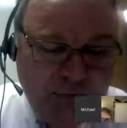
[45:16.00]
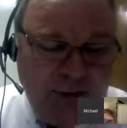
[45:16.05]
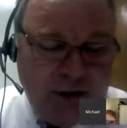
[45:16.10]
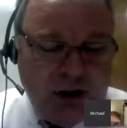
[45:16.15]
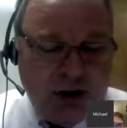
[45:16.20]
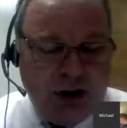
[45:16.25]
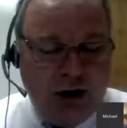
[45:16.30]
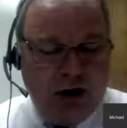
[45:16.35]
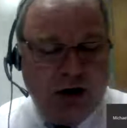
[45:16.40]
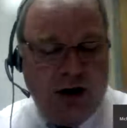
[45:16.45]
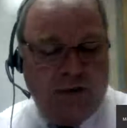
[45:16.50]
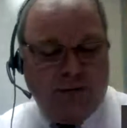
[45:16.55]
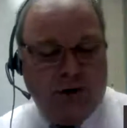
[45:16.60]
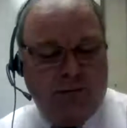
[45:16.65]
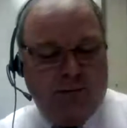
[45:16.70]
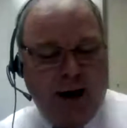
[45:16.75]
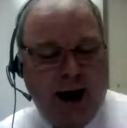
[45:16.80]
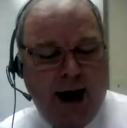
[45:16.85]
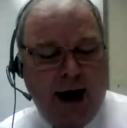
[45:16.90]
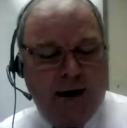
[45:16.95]
be stirred up
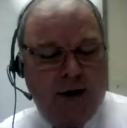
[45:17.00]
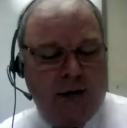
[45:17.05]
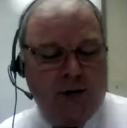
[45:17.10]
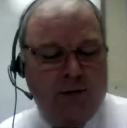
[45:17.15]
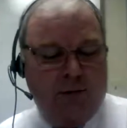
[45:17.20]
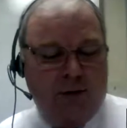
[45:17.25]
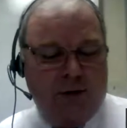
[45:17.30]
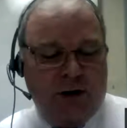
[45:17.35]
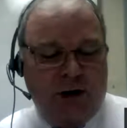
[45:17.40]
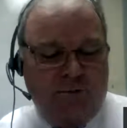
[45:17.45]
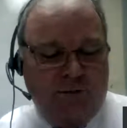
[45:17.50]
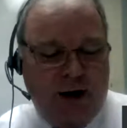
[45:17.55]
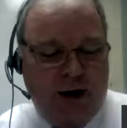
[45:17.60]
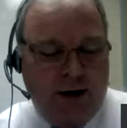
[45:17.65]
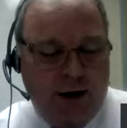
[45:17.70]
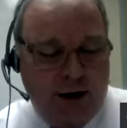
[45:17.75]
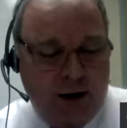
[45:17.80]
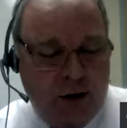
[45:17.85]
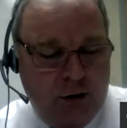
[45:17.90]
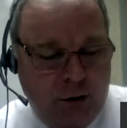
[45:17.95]
to battle with a
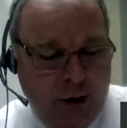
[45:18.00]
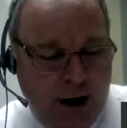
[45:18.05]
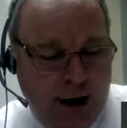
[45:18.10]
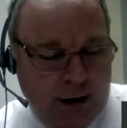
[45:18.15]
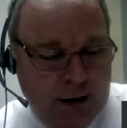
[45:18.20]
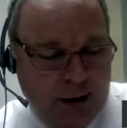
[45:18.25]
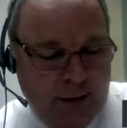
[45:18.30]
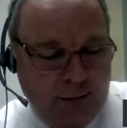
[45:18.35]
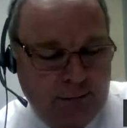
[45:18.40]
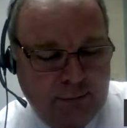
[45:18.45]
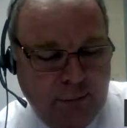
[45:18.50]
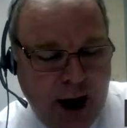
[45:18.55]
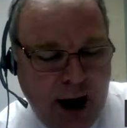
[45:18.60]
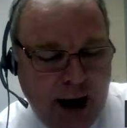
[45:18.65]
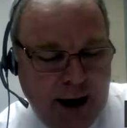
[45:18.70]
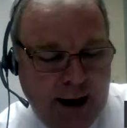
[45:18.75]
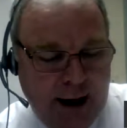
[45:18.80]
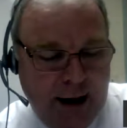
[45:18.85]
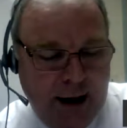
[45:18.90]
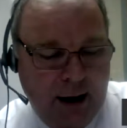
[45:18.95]
very great
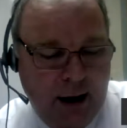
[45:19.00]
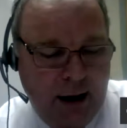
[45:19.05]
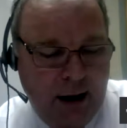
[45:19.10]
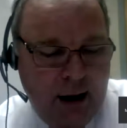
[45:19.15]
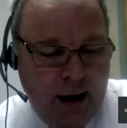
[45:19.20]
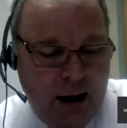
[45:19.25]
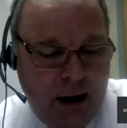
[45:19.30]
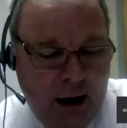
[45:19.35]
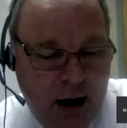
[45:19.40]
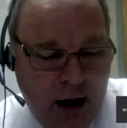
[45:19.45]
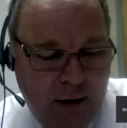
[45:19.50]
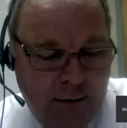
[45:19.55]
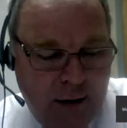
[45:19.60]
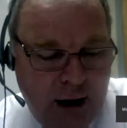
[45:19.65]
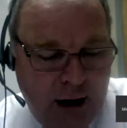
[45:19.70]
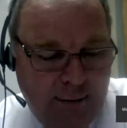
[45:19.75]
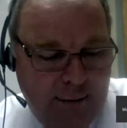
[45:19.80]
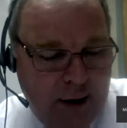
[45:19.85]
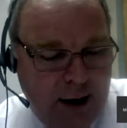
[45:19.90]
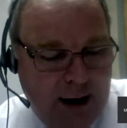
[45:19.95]
mighty
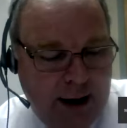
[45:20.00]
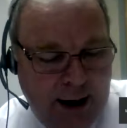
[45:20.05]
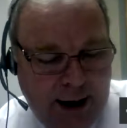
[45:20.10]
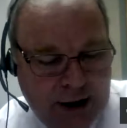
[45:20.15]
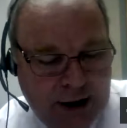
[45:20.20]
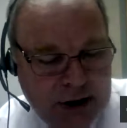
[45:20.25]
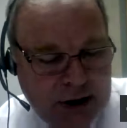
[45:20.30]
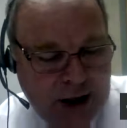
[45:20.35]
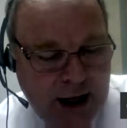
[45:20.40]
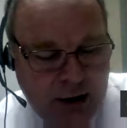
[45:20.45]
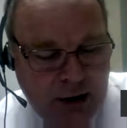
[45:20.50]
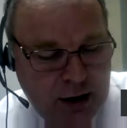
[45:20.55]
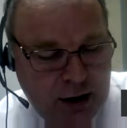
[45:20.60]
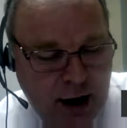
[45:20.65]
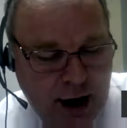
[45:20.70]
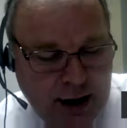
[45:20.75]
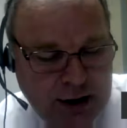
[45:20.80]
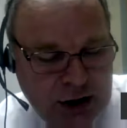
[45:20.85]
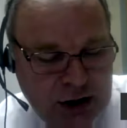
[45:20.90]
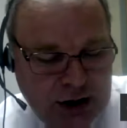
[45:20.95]
army, but he shall
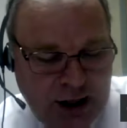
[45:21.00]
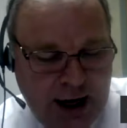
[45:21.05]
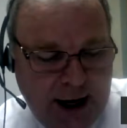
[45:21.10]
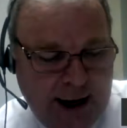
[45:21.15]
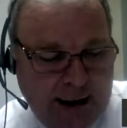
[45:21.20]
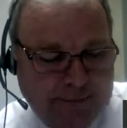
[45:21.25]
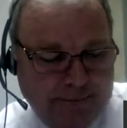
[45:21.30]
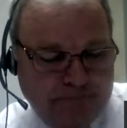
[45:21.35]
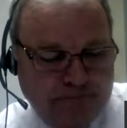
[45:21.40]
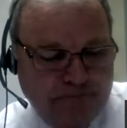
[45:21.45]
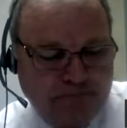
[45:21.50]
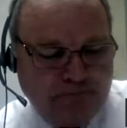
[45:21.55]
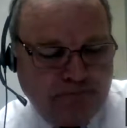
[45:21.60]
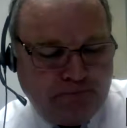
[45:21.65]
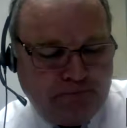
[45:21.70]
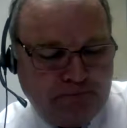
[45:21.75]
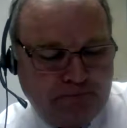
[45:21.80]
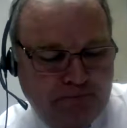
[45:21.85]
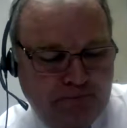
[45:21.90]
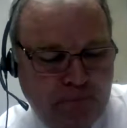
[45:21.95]
not stand,
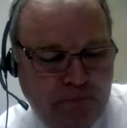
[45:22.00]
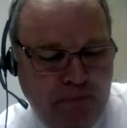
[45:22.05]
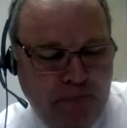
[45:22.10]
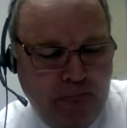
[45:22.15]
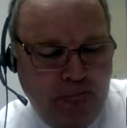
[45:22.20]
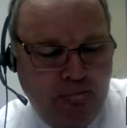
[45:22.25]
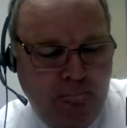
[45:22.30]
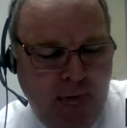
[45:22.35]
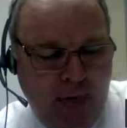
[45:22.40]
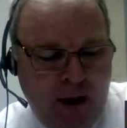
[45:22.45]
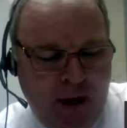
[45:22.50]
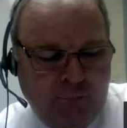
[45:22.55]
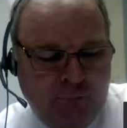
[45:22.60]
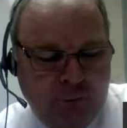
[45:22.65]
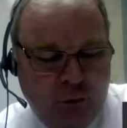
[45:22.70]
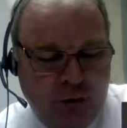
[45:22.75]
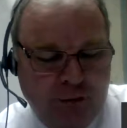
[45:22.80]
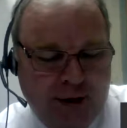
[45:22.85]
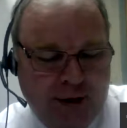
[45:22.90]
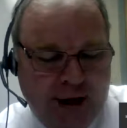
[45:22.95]

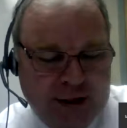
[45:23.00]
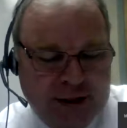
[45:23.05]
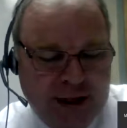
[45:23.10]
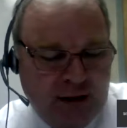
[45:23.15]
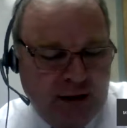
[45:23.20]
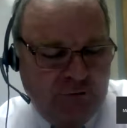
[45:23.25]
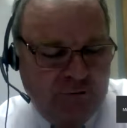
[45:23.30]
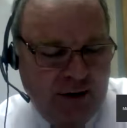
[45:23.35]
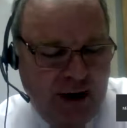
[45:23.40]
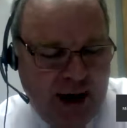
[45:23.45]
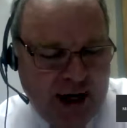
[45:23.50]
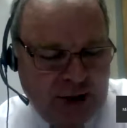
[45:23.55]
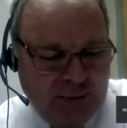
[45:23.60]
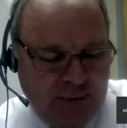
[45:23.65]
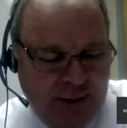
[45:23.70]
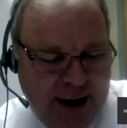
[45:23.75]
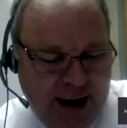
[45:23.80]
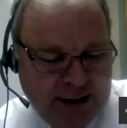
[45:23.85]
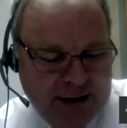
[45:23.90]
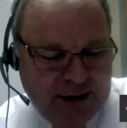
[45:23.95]
for they shall devise
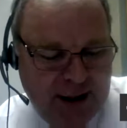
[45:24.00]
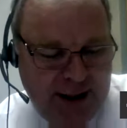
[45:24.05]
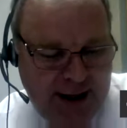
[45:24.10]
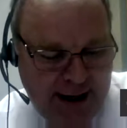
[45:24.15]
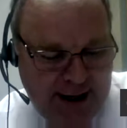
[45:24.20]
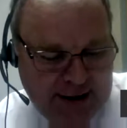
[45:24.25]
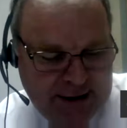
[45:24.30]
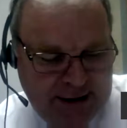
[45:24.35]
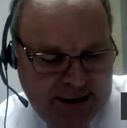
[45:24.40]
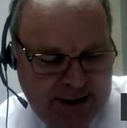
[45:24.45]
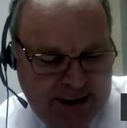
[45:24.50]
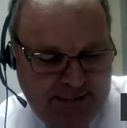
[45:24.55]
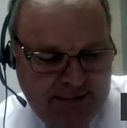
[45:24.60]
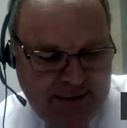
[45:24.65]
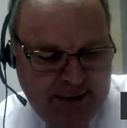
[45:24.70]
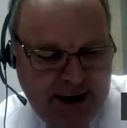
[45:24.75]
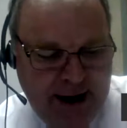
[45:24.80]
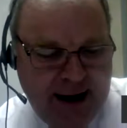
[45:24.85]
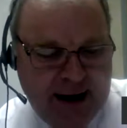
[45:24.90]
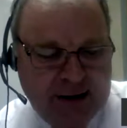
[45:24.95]
plans against him.
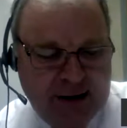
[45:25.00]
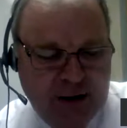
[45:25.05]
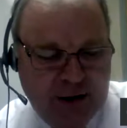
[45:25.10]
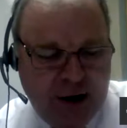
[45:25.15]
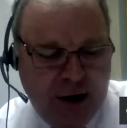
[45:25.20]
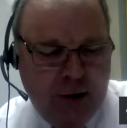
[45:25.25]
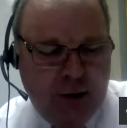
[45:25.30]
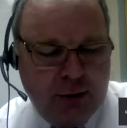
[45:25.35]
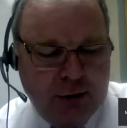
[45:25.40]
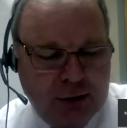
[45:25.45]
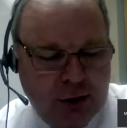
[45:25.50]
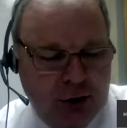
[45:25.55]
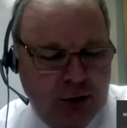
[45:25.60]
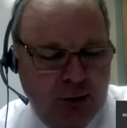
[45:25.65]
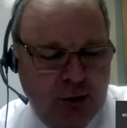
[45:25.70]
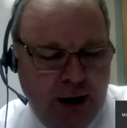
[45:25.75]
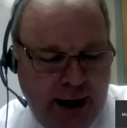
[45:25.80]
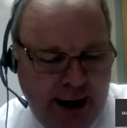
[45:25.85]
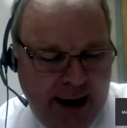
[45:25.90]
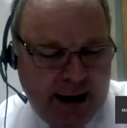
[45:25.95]
Yes, those who
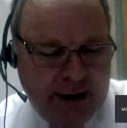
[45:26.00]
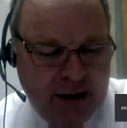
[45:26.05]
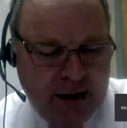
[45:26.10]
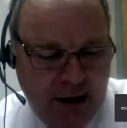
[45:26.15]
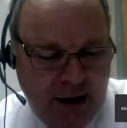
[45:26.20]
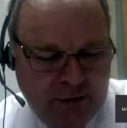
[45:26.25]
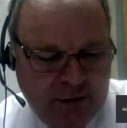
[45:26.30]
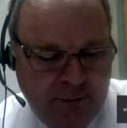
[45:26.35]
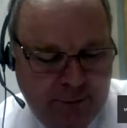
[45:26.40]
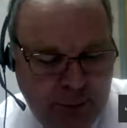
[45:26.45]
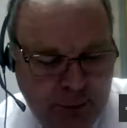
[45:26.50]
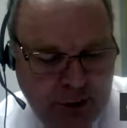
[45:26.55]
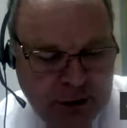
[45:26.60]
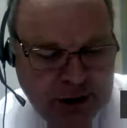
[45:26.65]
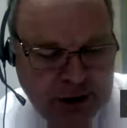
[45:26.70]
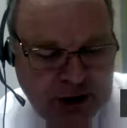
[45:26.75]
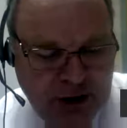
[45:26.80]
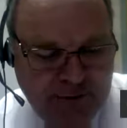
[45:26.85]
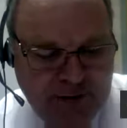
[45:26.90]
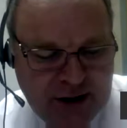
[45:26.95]
eat of the
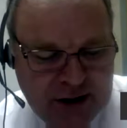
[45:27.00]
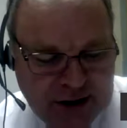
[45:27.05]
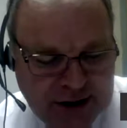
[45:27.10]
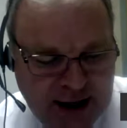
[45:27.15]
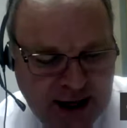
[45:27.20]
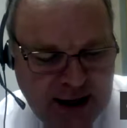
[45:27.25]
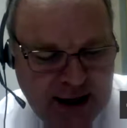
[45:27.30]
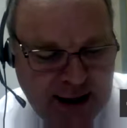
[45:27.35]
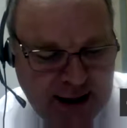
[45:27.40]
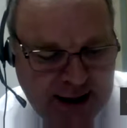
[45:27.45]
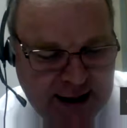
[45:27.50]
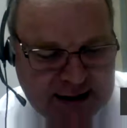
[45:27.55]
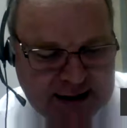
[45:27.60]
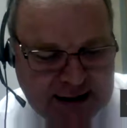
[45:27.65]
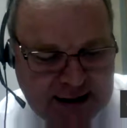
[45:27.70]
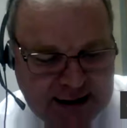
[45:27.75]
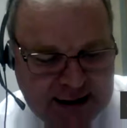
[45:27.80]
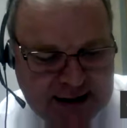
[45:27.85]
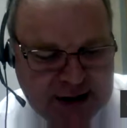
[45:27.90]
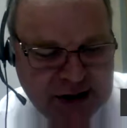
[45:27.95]
portion of his
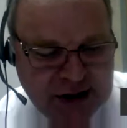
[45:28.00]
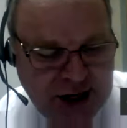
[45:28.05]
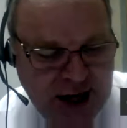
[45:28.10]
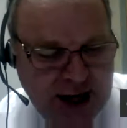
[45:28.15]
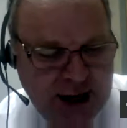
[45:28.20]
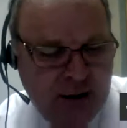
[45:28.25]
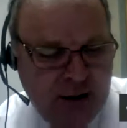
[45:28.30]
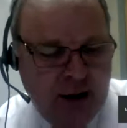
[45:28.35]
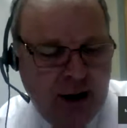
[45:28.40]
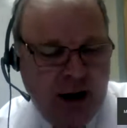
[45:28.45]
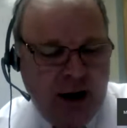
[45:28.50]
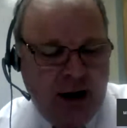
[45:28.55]
delicacies shall